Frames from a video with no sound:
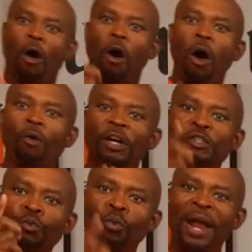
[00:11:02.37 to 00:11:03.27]

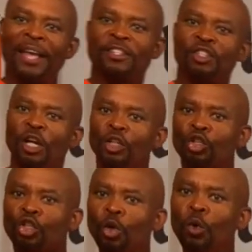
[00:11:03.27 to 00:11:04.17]
always rest
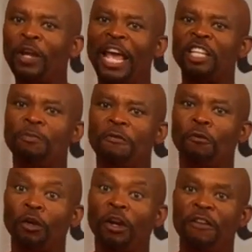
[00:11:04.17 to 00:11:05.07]
2 days
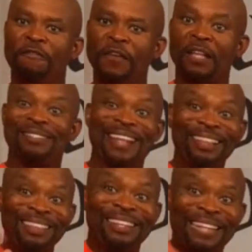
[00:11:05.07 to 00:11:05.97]
before your events,
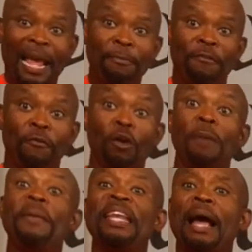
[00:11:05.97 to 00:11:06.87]
not the day before.
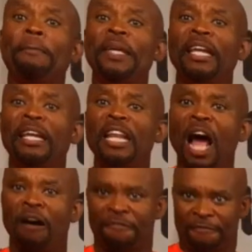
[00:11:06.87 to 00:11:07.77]
It may not be
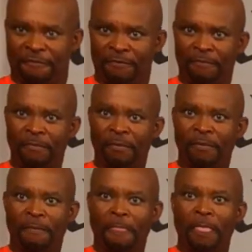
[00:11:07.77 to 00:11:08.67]
enough.
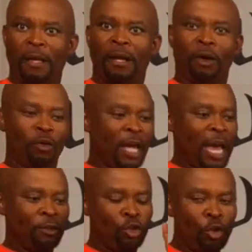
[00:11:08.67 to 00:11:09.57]

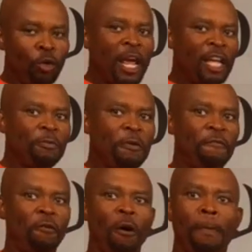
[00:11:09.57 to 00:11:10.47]
Okay, 2 days
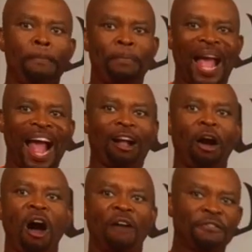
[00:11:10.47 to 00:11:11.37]
before, back
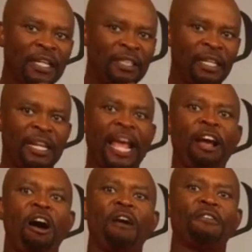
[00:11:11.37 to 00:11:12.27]
off, take the
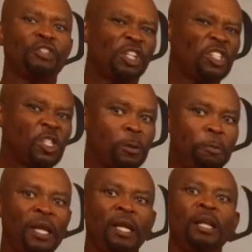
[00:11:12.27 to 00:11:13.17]
day off, or just
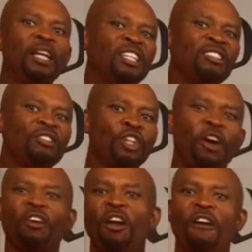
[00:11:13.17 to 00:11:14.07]
spin,
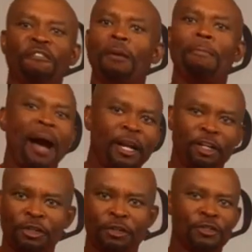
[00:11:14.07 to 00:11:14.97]
turn off the
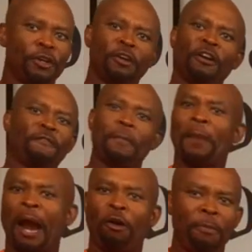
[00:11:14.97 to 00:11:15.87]
monitors, turn off the
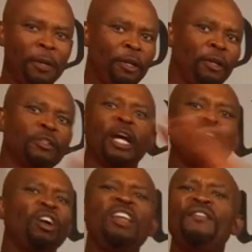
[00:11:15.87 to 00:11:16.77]
power meters,
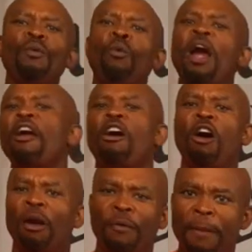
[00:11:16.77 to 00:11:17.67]
don't even wear your
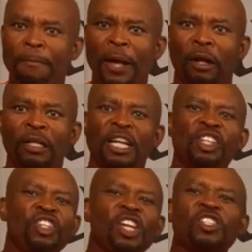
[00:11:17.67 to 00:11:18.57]
heart rate belt,
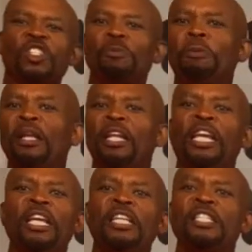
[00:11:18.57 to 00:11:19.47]
just spin
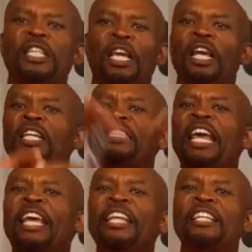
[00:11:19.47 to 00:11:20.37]
easy,
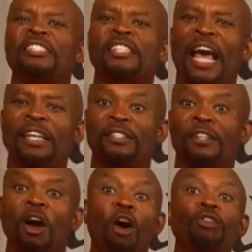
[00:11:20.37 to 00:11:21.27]
take in the
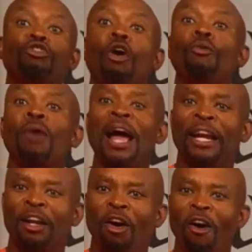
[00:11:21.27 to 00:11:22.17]
sights, or don't
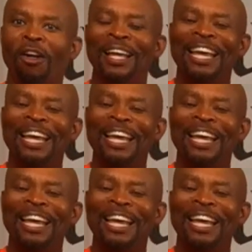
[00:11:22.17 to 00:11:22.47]
ride at all.